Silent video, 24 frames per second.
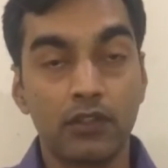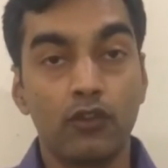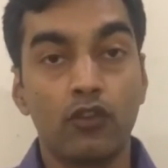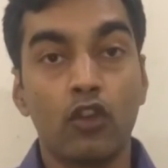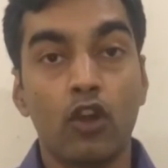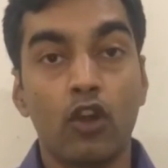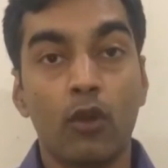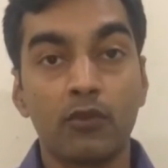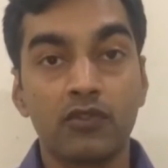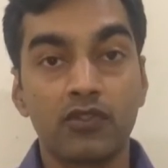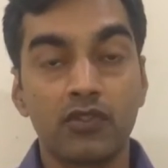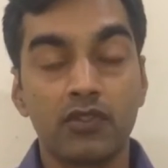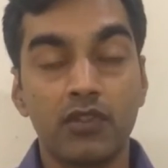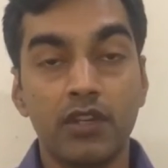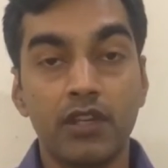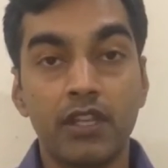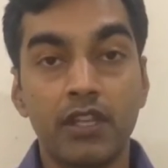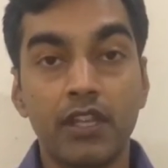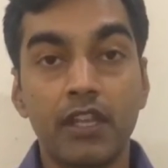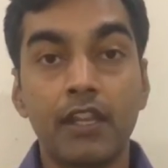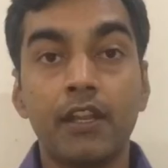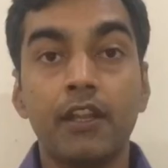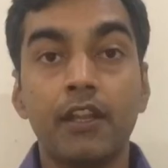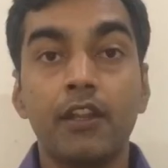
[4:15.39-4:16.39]
an
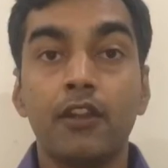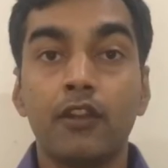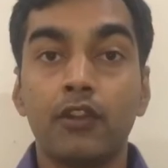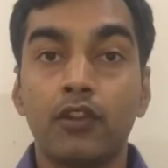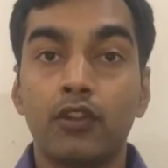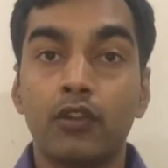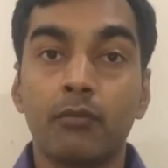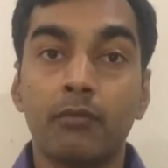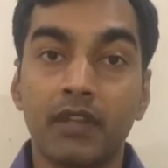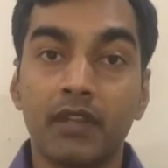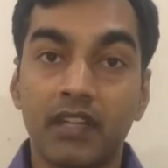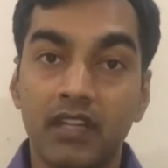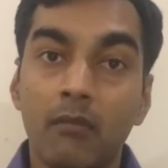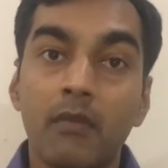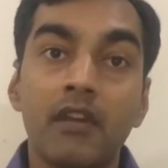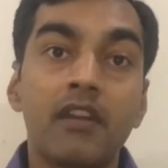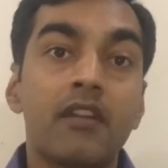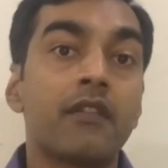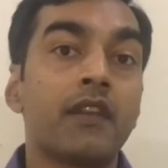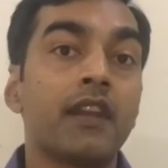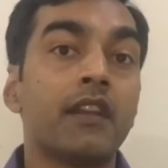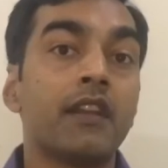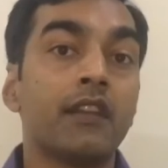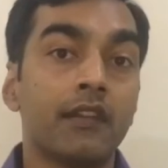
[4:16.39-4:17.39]
opportunity to become a
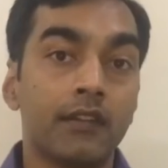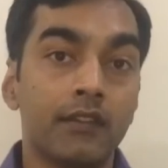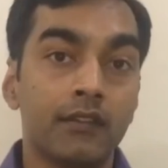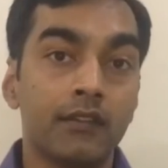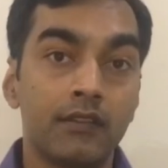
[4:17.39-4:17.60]
trainer.